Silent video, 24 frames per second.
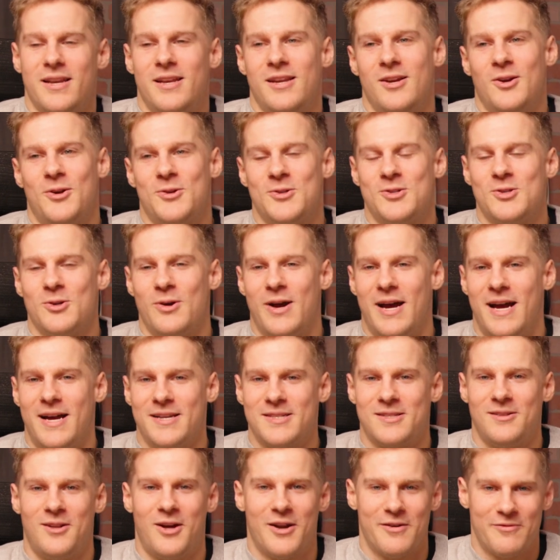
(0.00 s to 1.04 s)
he also has
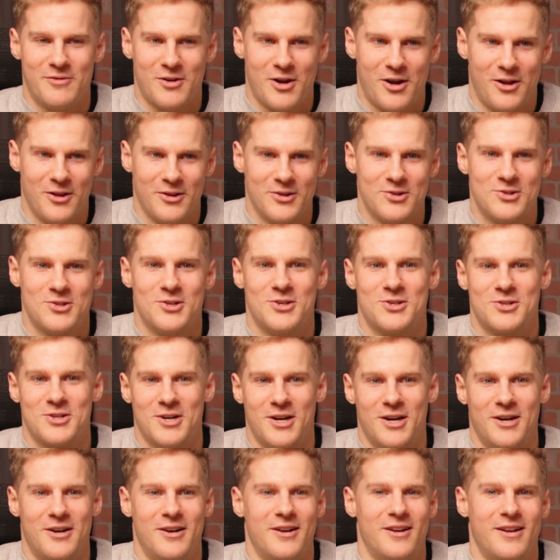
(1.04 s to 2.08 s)
a lot of knowledge to
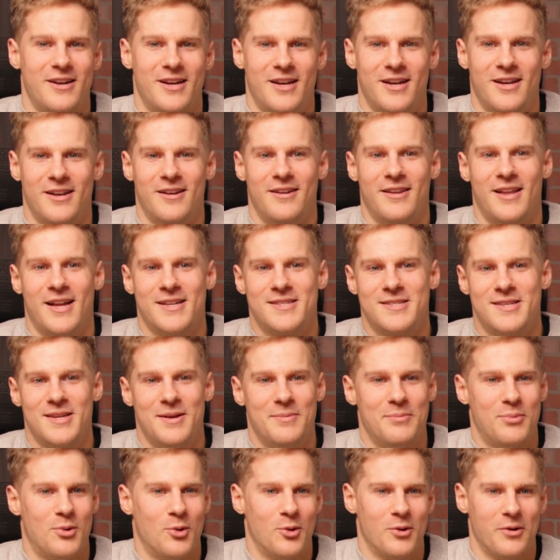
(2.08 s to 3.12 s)
share, and that's the
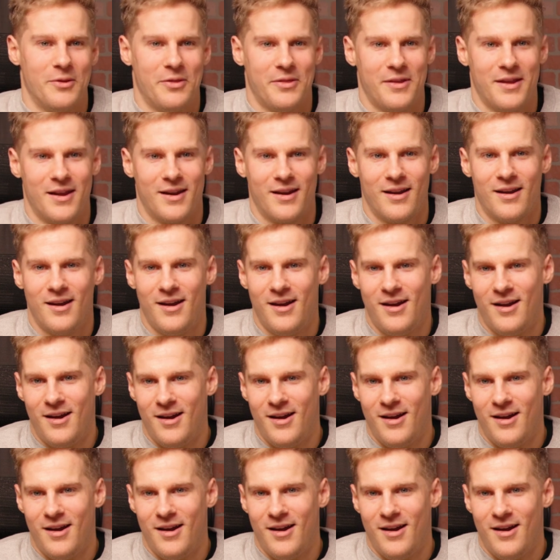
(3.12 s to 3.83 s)
important thing.